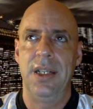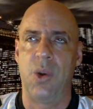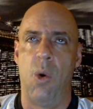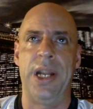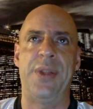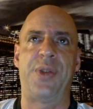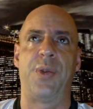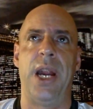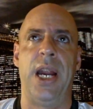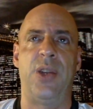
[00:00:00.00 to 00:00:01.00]

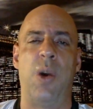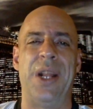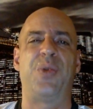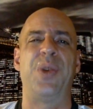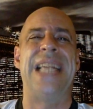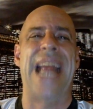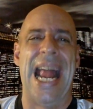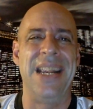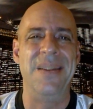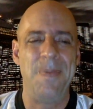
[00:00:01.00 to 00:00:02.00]

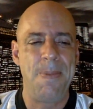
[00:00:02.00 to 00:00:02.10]
23-10.